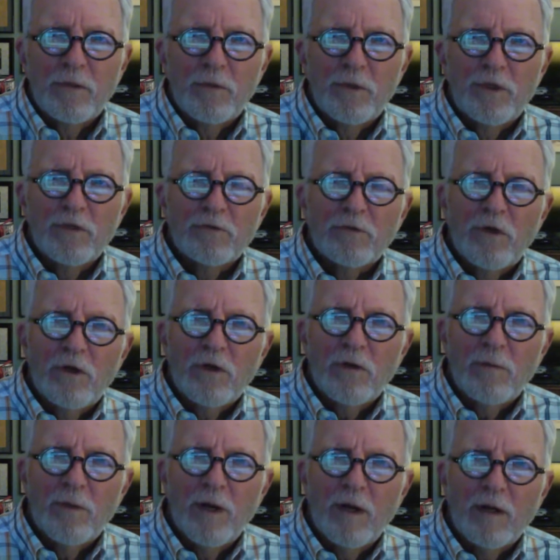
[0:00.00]
We don't talk
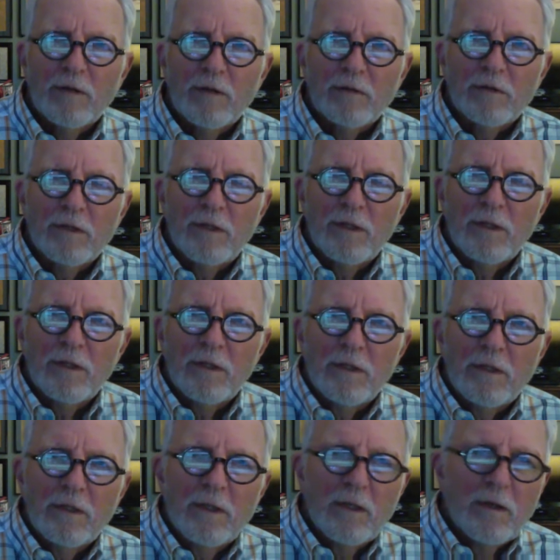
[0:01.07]
about
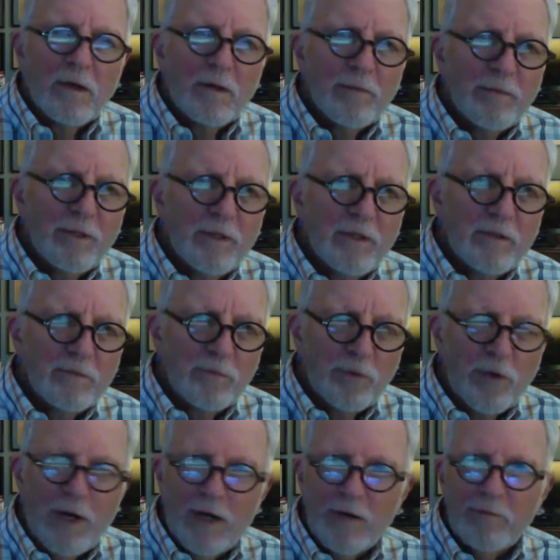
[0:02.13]
our being
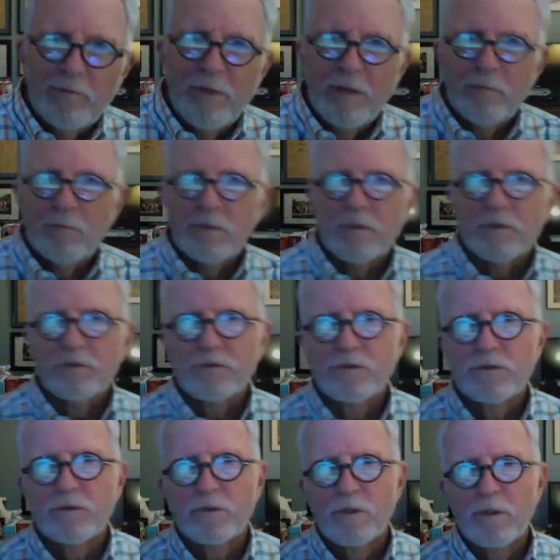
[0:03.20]
proud members